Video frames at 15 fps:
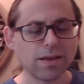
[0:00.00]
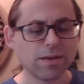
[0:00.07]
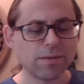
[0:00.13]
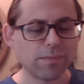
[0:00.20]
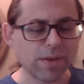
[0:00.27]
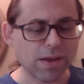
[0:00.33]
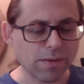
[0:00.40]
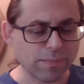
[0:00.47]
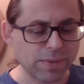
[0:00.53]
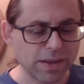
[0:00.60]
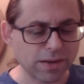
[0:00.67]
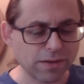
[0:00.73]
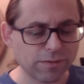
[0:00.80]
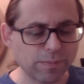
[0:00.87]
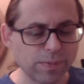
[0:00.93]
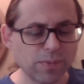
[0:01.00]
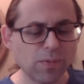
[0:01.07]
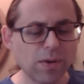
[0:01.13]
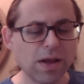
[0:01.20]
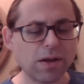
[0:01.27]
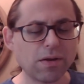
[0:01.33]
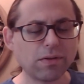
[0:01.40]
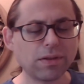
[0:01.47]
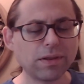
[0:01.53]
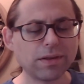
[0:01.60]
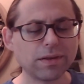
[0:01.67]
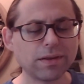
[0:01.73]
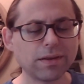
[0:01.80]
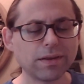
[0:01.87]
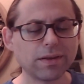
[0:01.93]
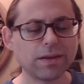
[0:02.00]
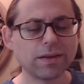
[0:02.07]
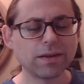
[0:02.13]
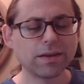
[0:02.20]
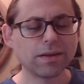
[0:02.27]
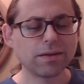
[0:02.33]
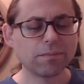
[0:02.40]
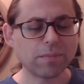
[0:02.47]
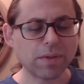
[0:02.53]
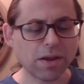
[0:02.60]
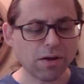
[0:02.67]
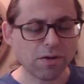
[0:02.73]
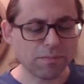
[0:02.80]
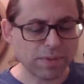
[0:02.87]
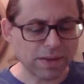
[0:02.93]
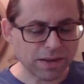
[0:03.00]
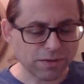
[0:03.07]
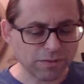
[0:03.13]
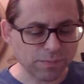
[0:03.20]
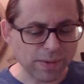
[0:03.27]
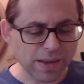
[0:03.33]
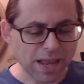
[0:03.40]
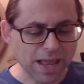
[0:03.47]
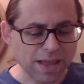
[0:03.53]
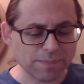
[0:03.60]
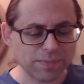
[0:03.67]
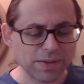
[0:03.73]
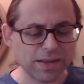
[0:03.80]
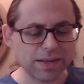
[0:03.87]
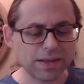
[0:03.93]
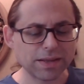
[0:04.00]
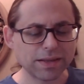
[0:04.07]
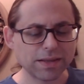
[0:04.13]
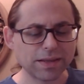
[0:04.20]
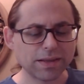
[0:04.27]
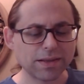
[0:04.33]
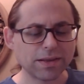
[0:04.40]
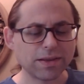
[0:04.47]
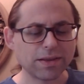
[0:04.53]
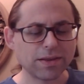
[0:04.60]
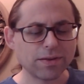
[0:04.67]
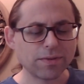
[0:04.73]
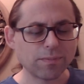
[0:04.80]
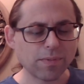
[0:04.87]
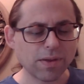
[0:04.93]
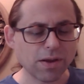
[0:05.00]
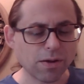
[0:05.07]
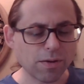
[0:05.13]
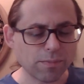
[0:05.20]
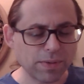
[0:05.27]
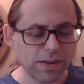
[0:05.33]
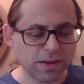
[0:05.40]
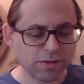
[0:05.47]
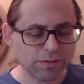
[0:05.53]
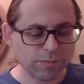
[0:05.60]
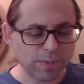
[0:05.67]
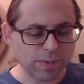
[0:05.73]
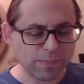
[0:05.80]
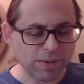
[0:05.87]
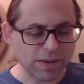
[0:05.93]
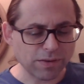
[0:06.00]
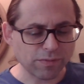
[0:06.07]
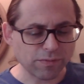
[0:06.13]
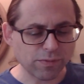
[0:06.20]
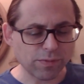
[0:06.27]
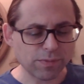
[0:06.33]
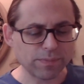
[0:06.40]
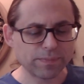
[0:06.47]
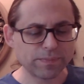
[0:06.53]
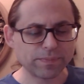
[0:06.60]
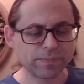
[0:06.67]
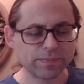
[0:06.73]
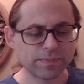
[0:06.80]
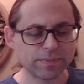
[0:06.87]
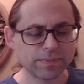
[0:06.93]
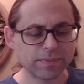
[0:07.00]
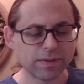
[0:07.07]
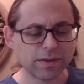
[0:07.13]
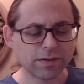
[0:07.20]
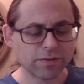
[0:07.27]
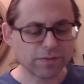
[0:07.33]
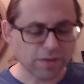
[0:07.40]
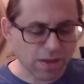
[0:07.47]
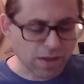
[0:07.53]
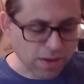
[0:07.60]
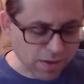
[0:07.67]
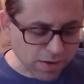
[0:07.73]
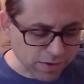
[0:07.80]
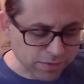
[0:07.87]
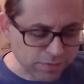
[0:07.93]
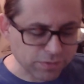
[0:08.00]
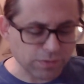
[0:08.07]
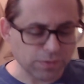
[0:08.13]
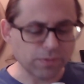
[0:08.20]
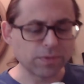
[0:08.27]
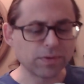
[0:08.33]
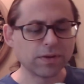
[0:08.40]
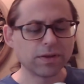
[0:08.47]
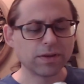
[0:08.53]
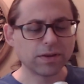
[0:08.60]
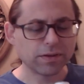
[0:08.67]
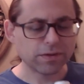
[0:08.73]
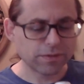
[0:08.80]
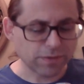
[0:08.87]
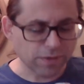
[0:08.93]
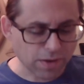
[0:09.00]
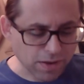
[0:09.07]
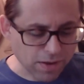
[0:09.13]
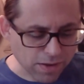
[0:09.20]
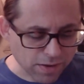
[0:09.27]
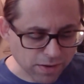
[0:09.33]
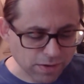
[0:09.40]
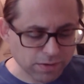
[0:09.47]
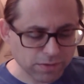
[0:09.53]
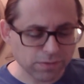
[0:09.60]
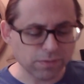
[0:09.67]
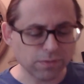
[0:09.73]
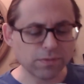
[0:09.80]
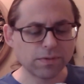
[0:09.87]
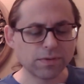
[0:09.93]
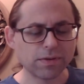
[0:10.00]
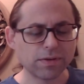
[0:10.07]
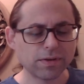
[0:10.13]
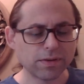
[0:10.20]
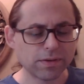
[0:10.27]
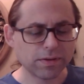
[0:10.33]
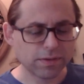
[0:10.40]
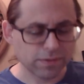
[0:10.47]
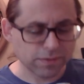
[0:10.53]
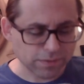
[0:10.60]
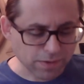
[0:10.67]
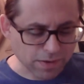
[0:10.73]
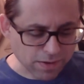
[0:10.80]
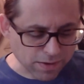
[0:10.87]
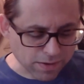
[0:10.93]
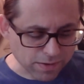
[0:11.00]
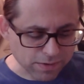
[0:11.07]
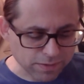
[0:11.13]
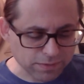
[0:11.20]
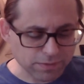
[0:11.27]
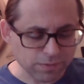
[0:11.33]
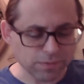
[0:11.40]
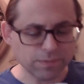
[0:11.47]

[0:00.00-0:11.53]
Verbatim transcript: May all beings be well. May all beings be happy. May all beings be peaceful. Sadhu, sadhu, sadhu.